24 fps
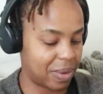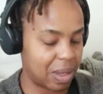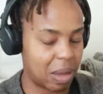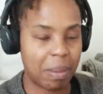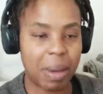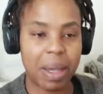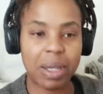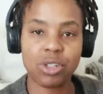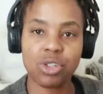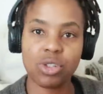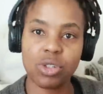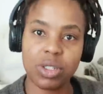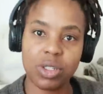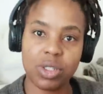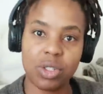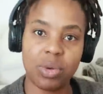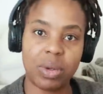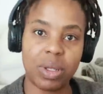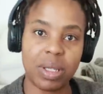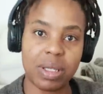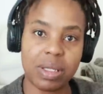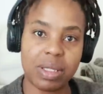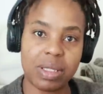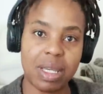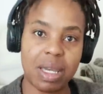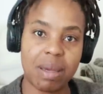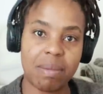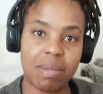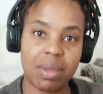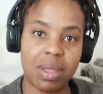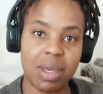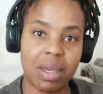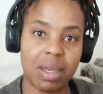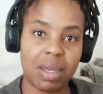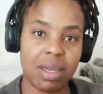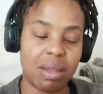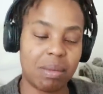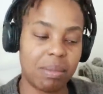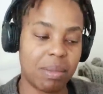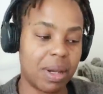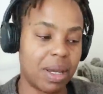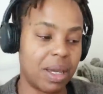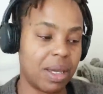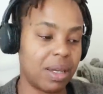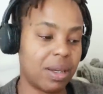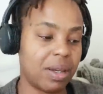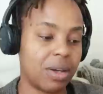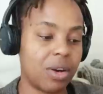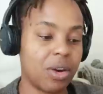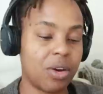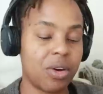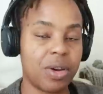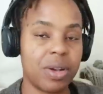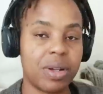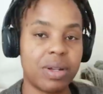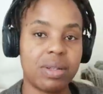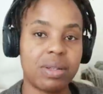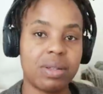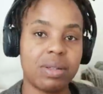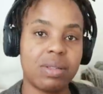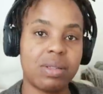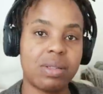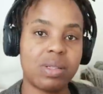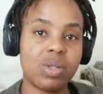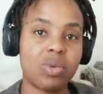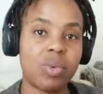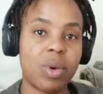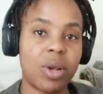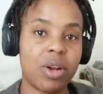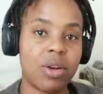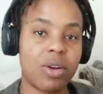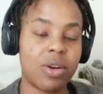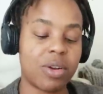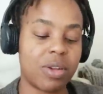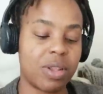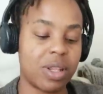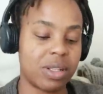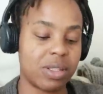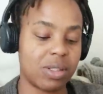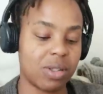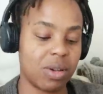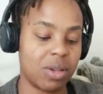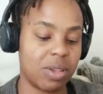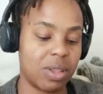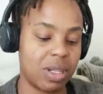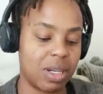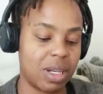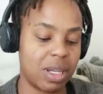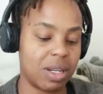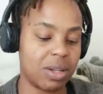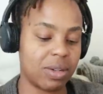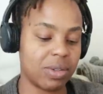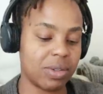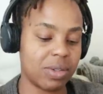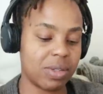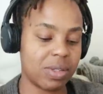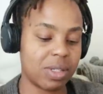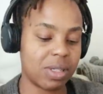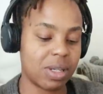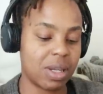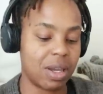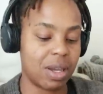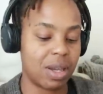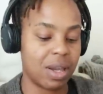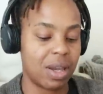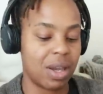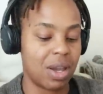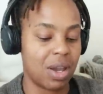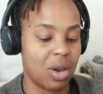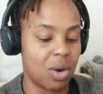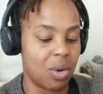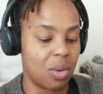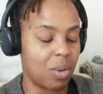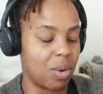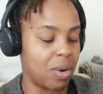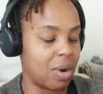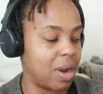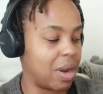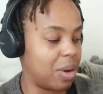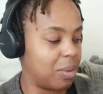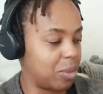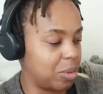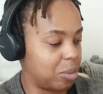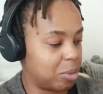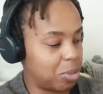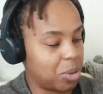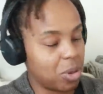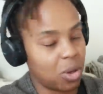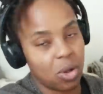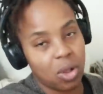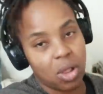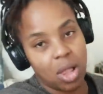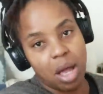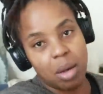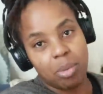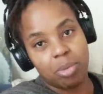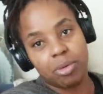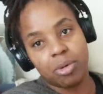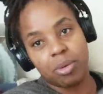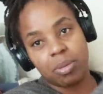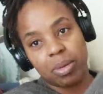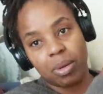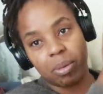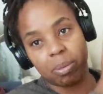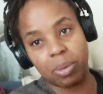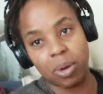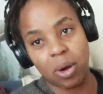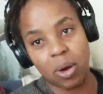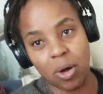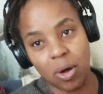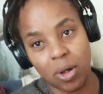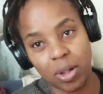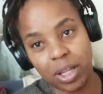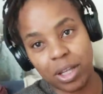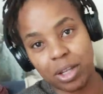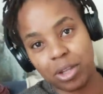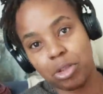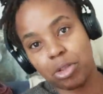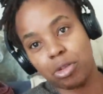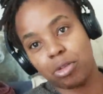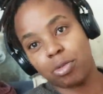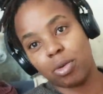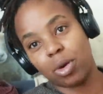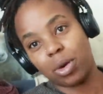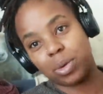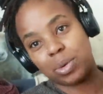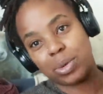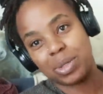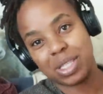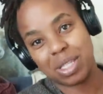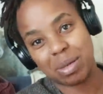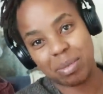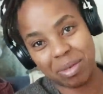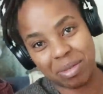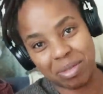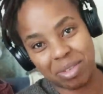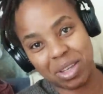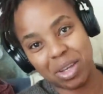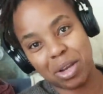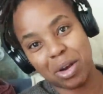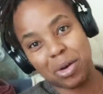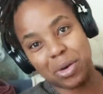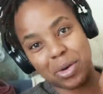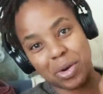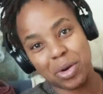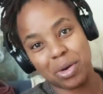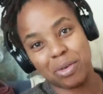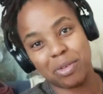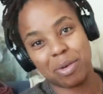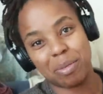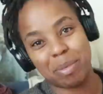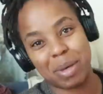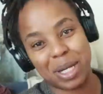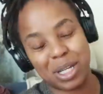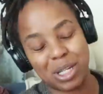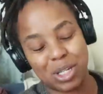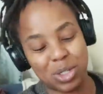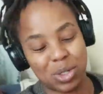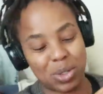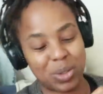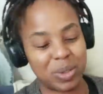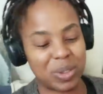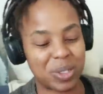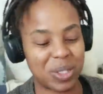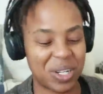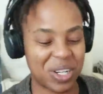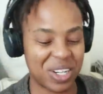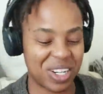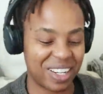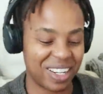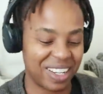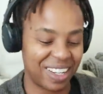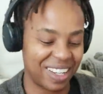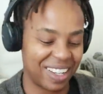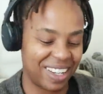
I'm actually doing the same thing in my current sweater that's on the needles, where I will pull up from the ball and throw some of the yarn over my shoulder.